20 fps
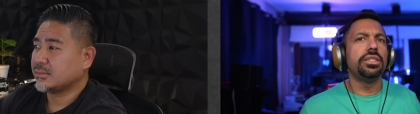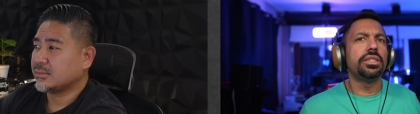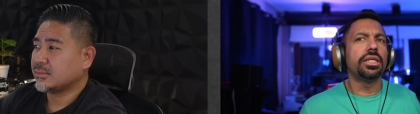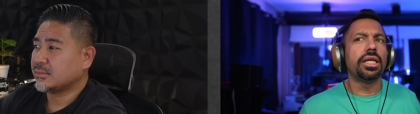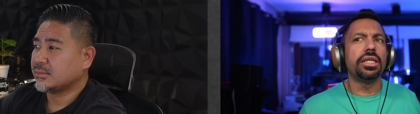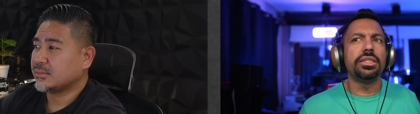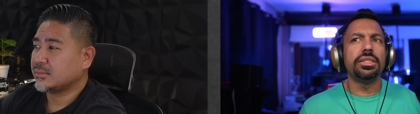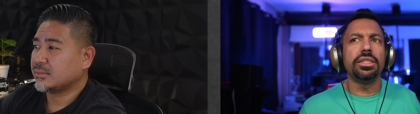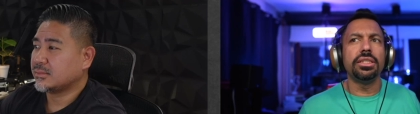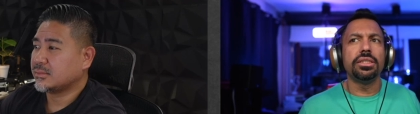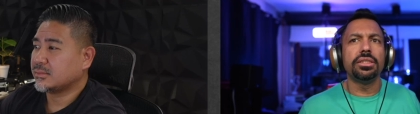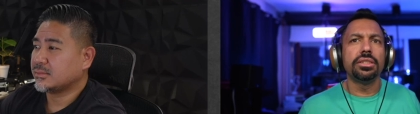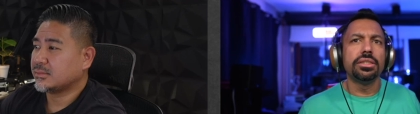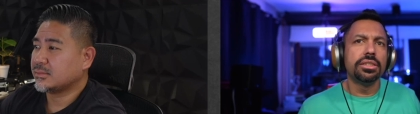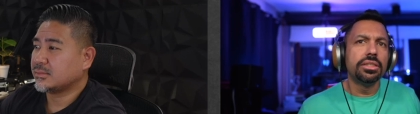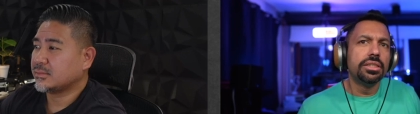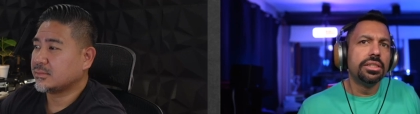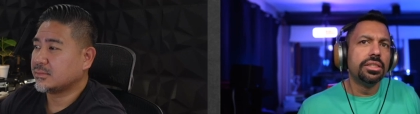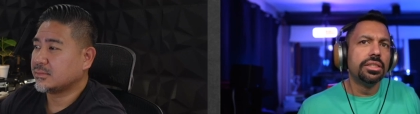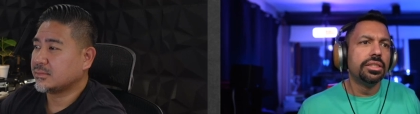Speaker 1: nineteen.
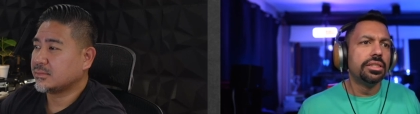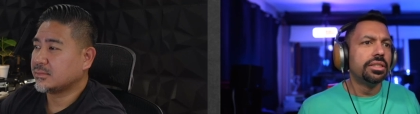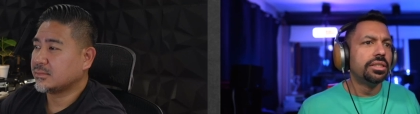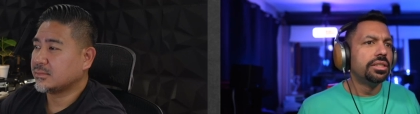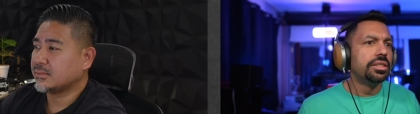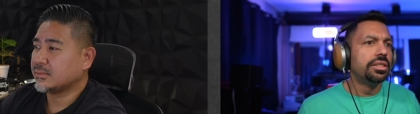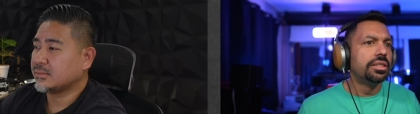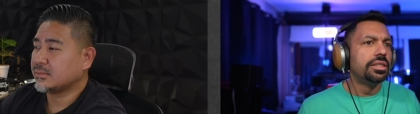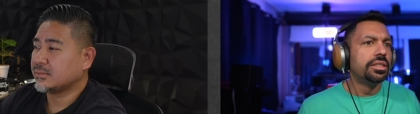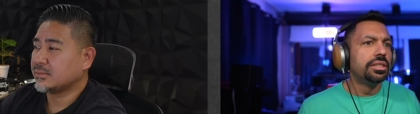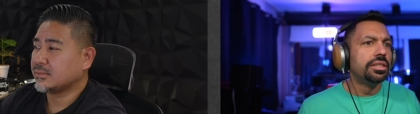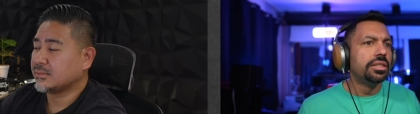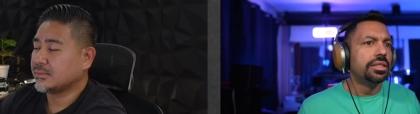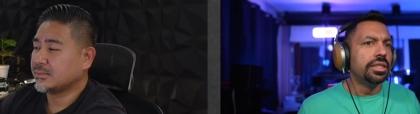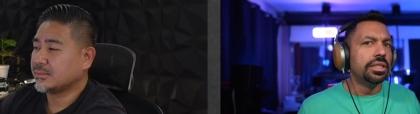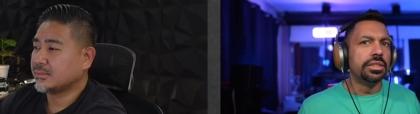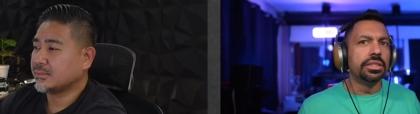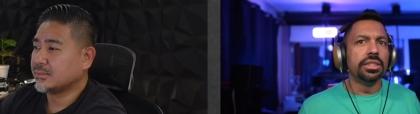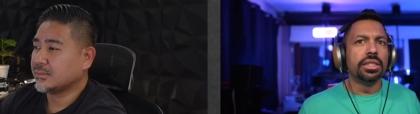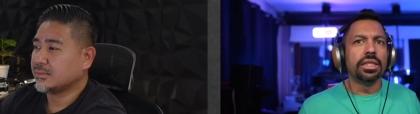
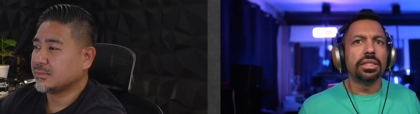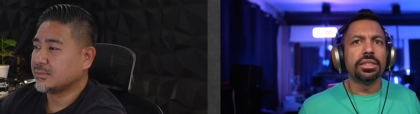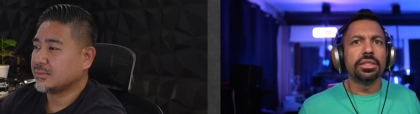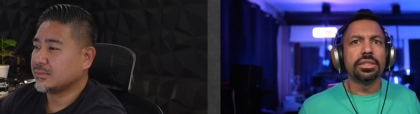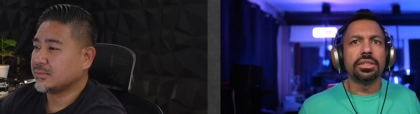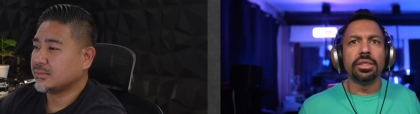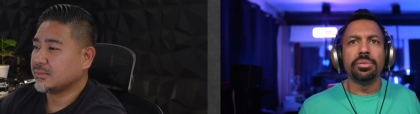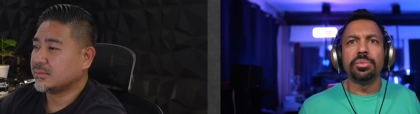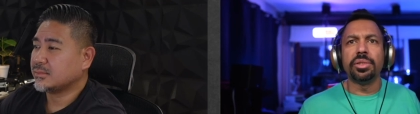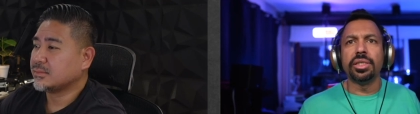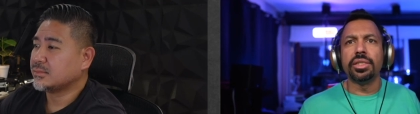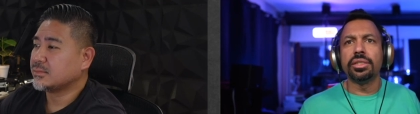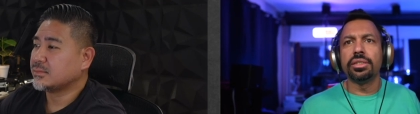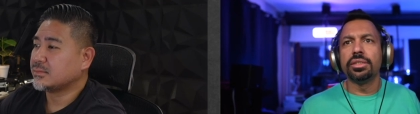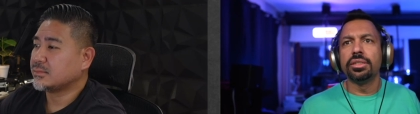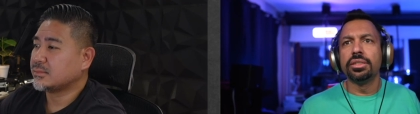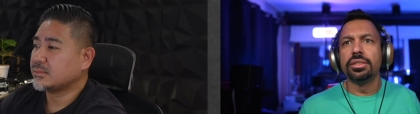Isn't that the same thing?